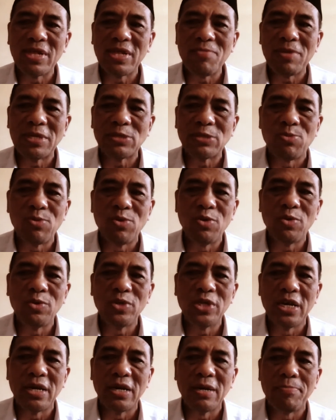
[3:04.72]
must follow
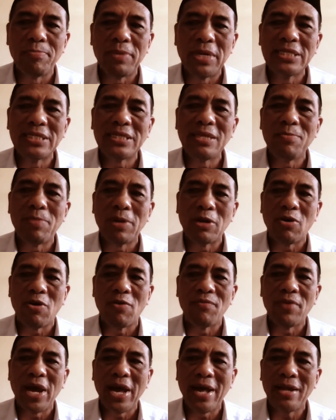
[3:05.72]
the principle
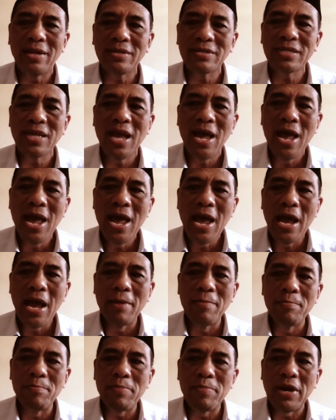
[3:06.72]
of health
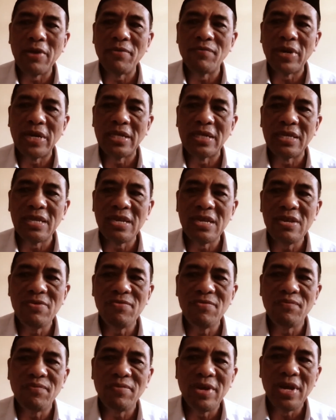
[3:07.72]
and
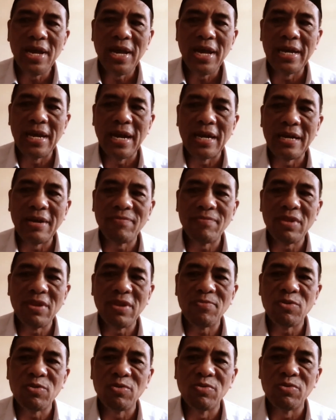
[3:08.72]
preventive and
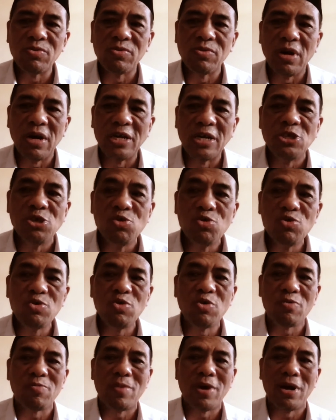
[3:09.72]
adaptive to new
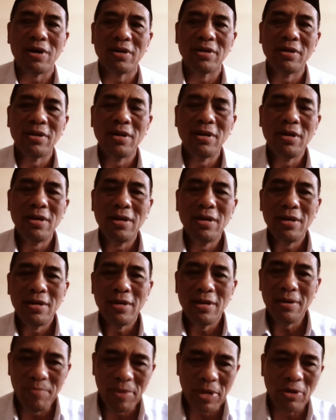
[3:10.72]
normal.
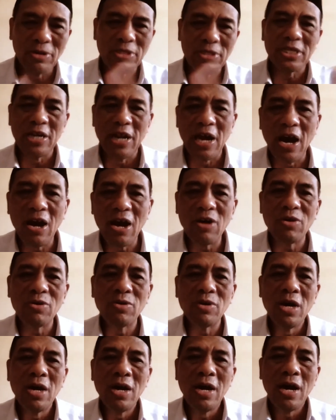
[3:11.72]
Because now,
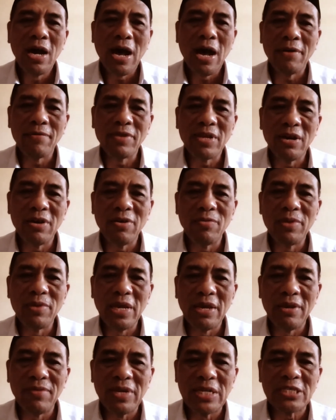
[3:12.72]
after
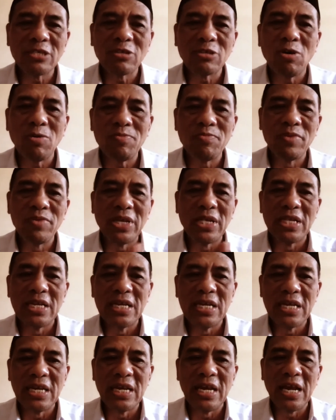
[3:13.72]
we stop with
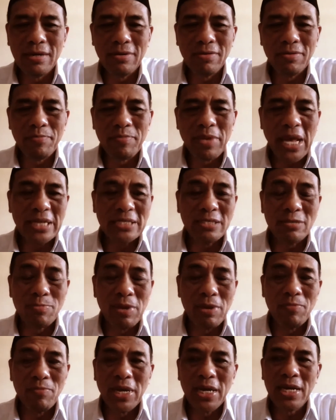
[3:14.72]
the
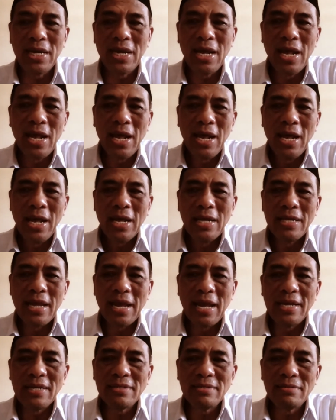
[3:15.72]
PSBB,
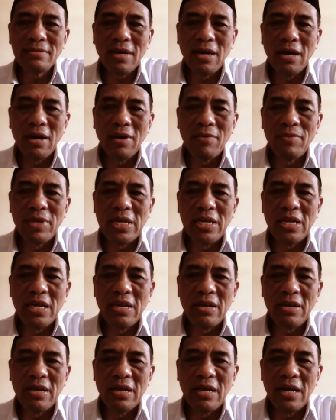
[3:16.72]
then
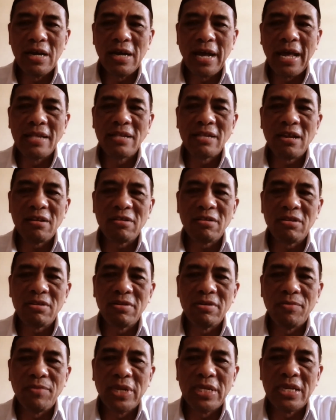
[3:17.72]
we entered
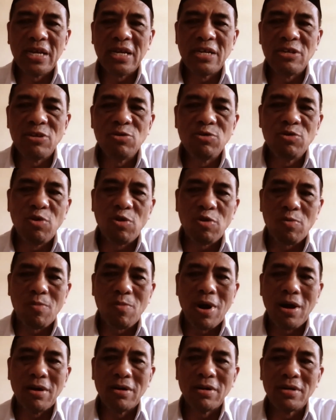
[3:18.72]
with the new normal.